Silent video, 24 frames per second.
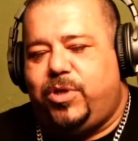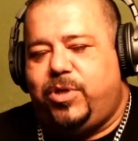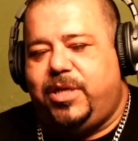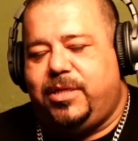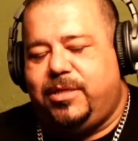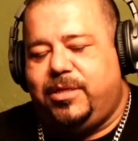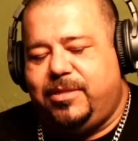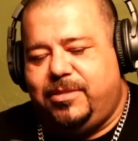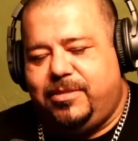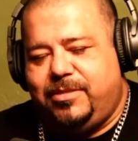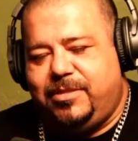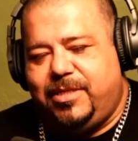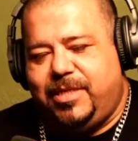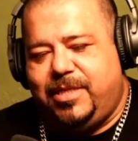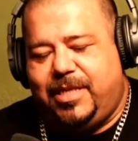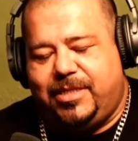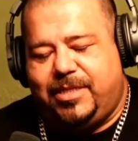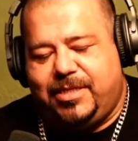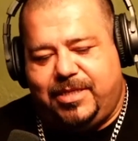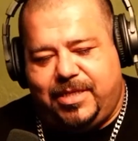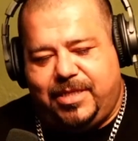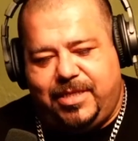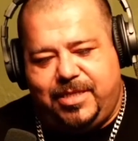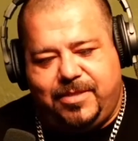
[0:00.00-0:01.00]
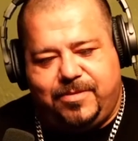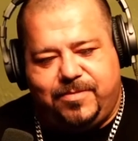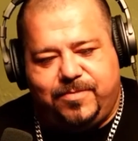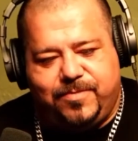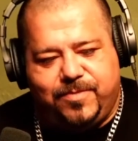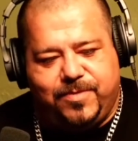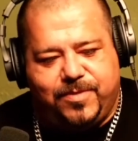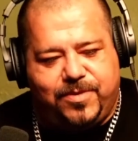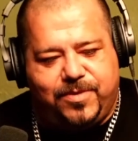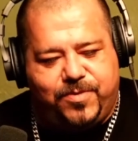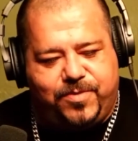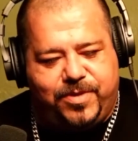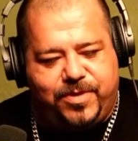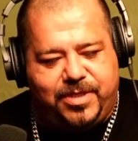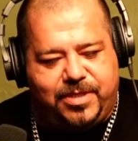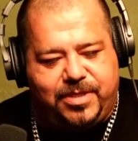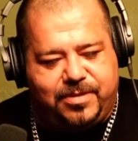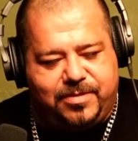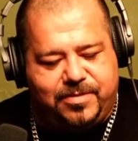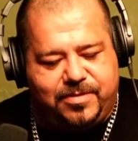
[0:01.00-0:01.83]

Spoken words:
it, and I'll tell you real quick